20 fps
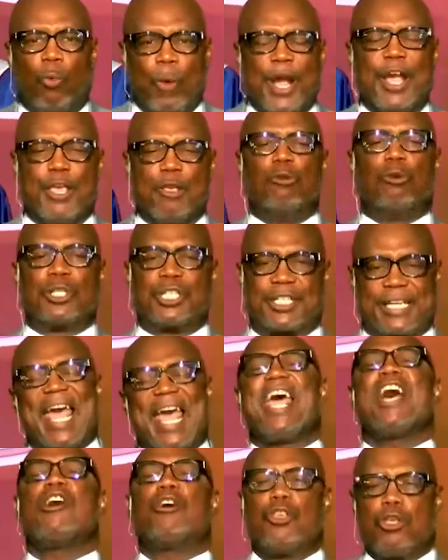way you
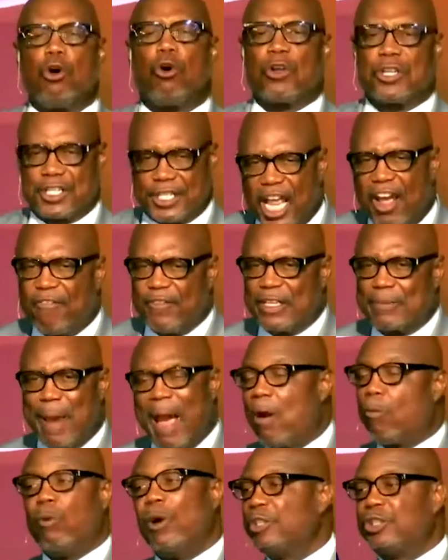sell yourself is
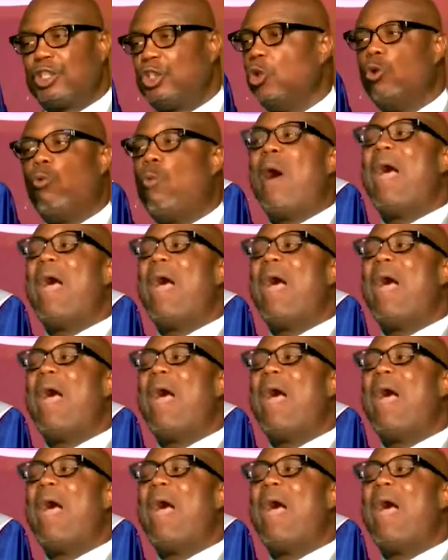by what you